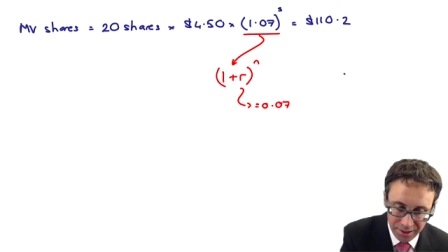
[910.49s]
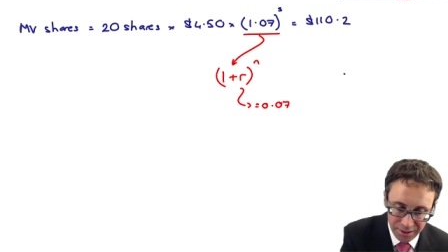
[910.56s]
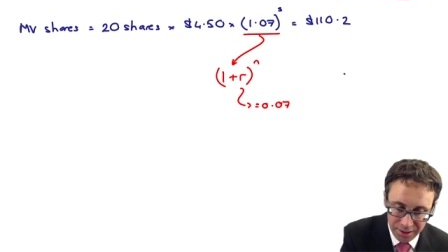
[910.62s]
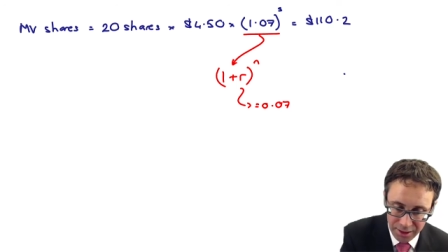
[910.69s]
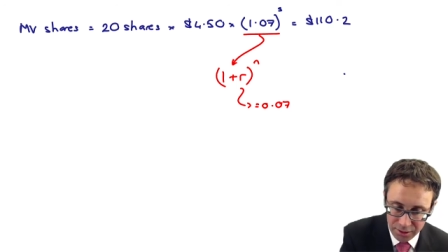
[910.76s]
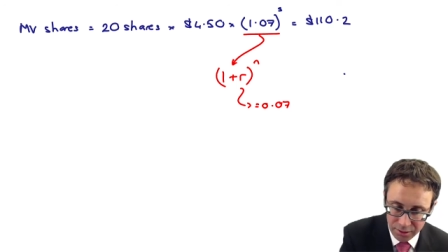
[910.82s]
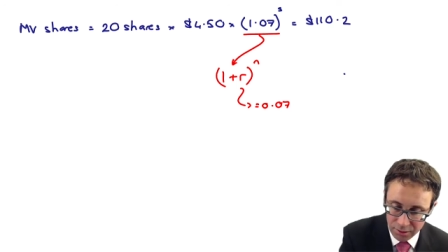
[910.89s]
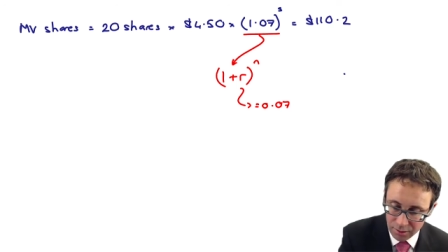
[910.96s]

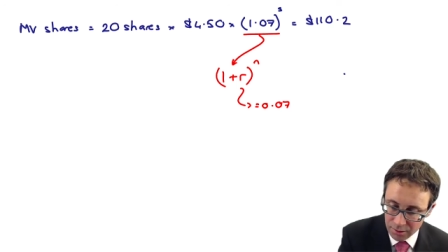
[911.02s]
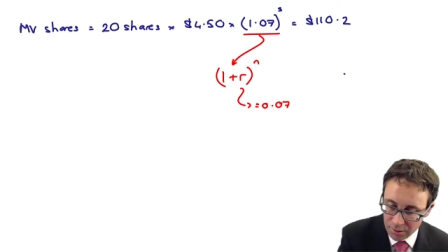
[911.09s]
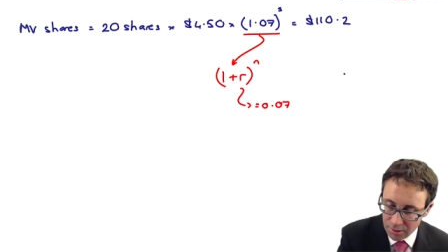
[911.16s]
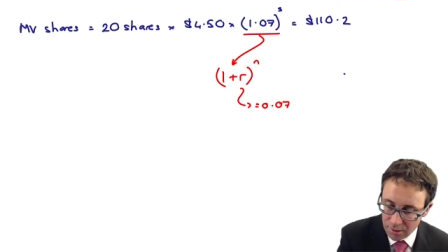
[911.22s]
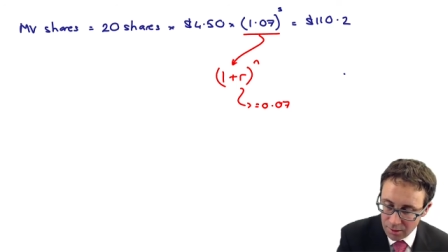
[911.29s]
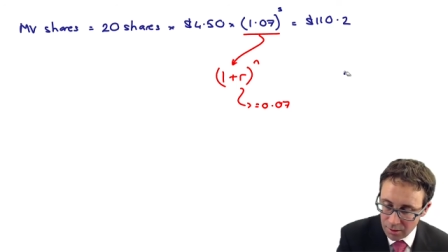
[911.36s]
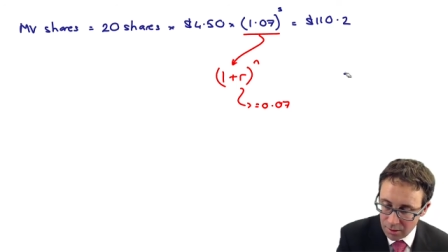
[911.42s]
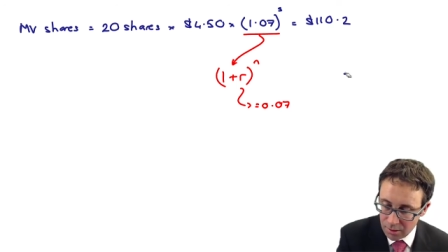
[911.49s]
consistent
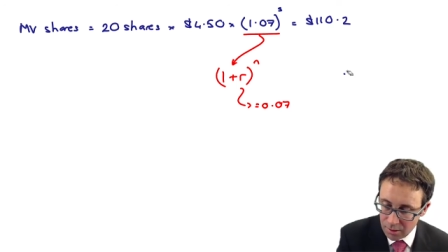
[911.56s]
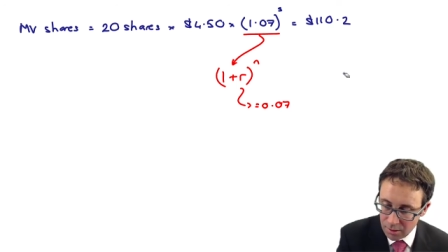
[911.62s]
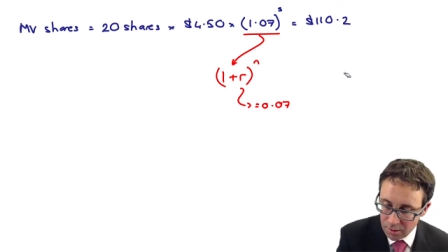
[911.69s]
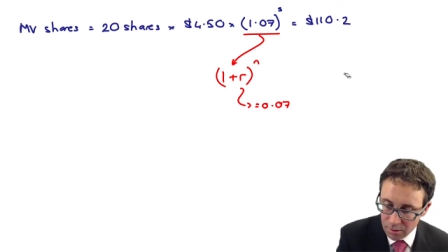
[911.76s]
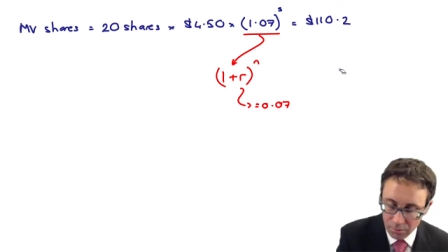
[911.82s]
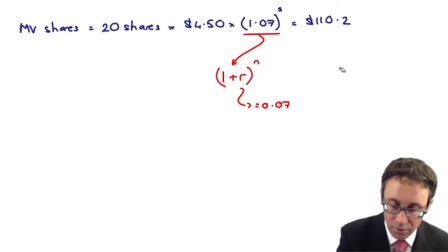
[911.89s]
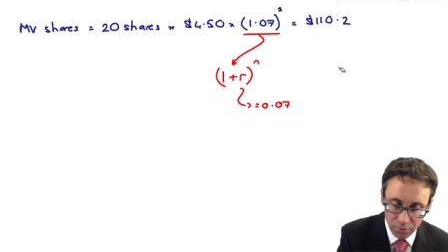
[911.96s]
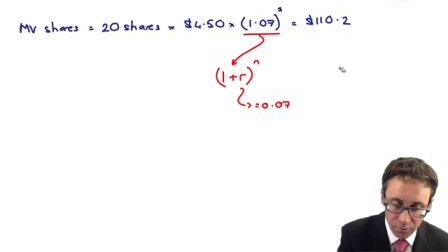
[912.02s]

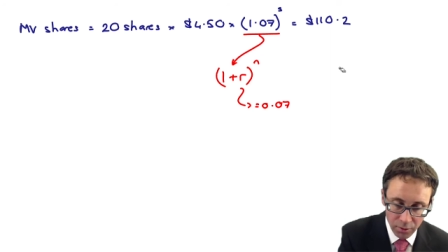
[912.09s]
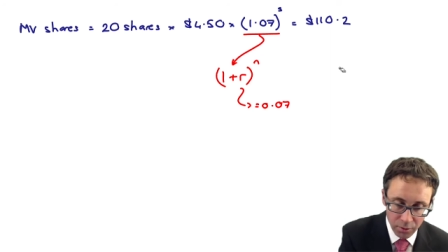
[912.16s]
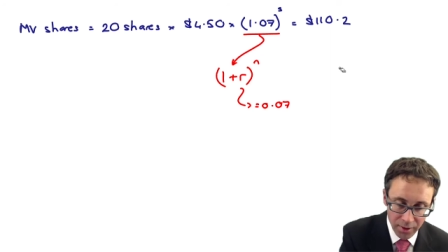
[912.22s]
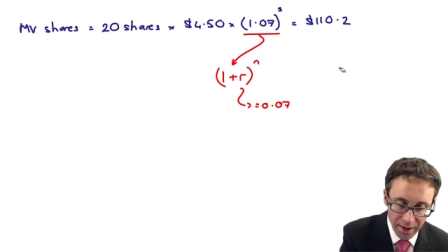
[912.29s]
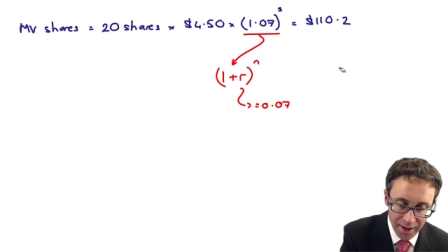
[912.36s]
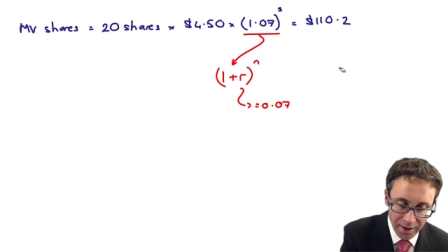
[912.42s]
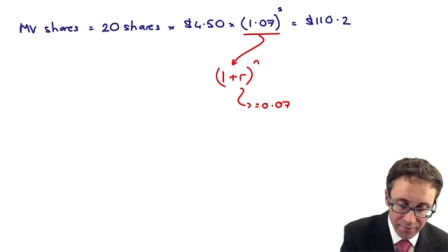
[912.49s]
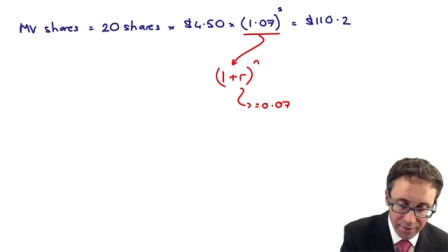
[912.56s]
with what
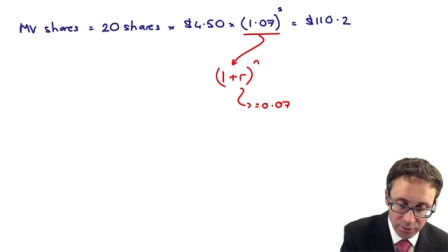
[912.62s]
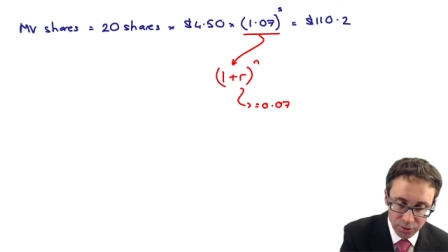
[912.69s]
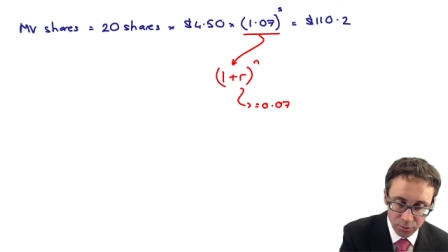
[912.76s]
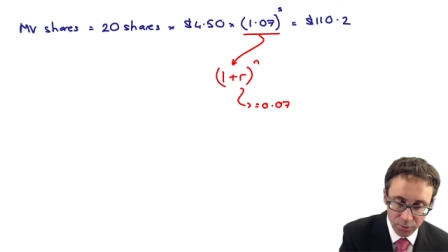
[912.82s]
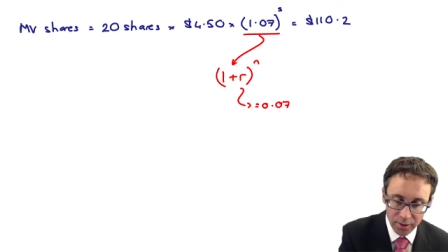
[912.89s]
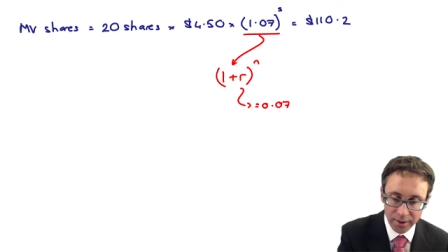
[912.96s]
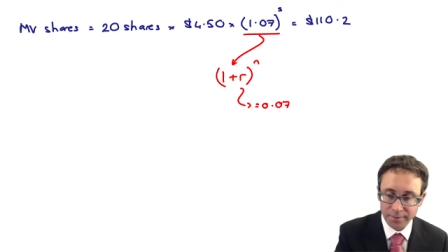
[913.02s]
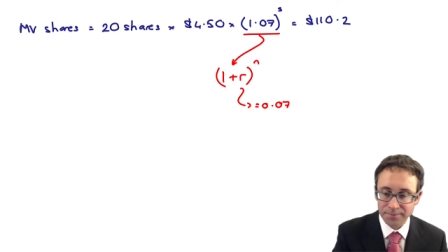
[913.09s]
we have
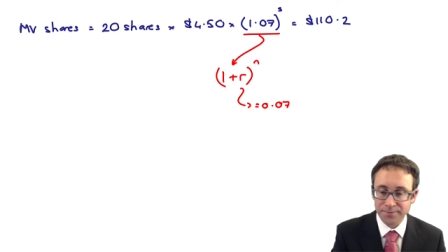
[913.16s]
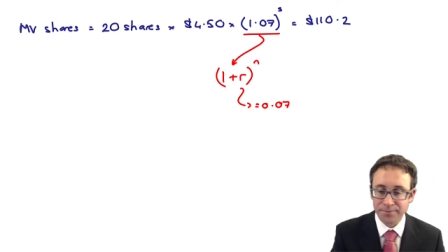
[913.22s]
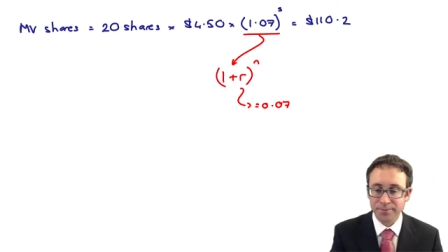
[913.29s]
elsewhere.